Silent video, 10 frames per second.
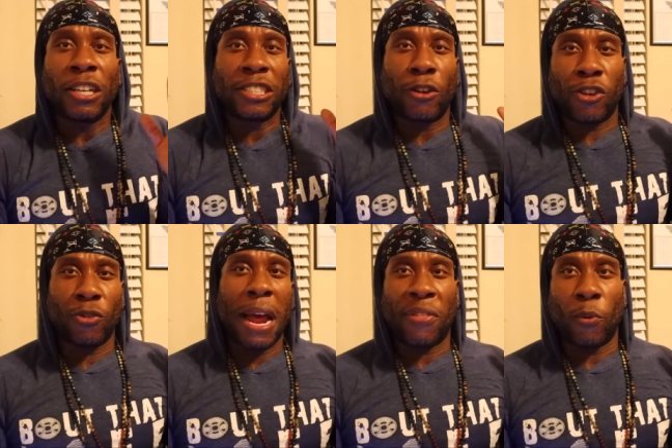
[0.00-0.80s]
so you
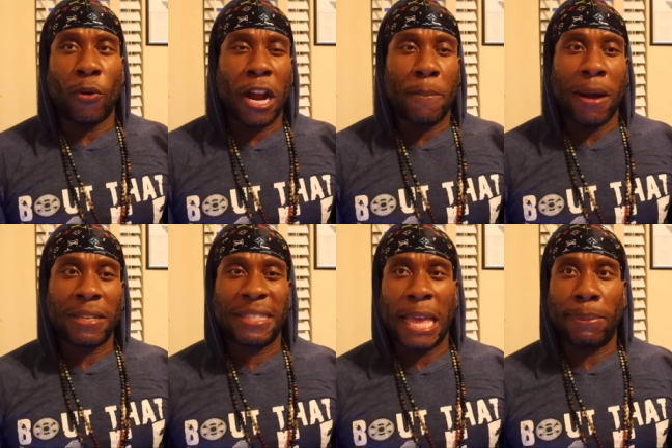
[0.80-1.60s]
don't have to worry
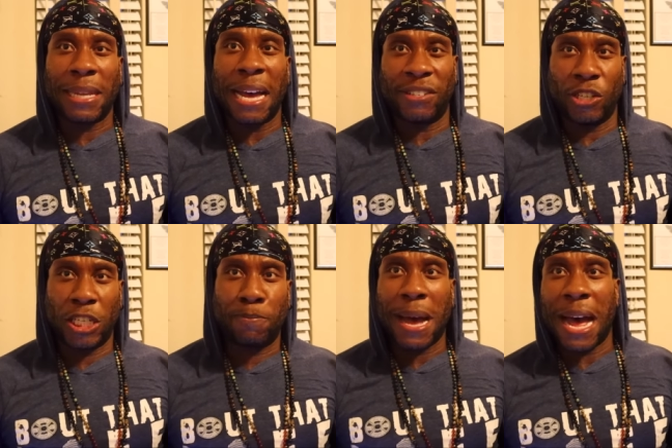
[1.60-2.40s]
about stabilizing your
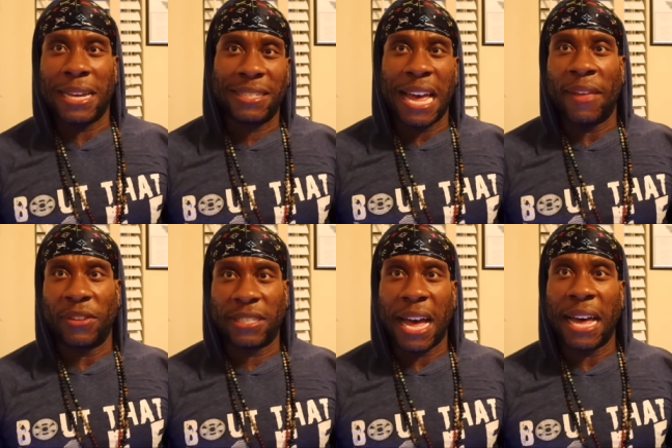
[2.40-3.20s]
spine side
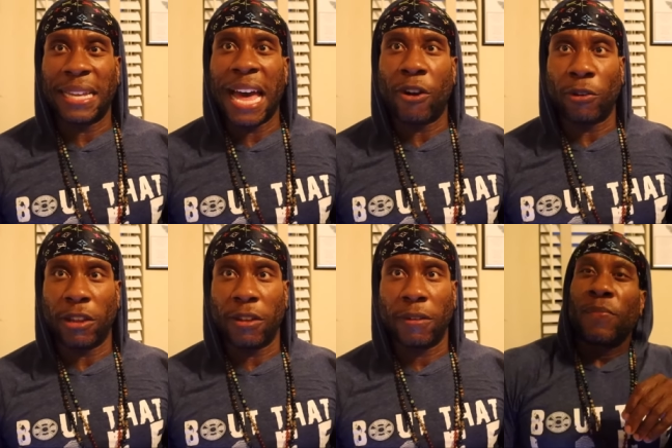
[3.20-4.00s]
to side laterally.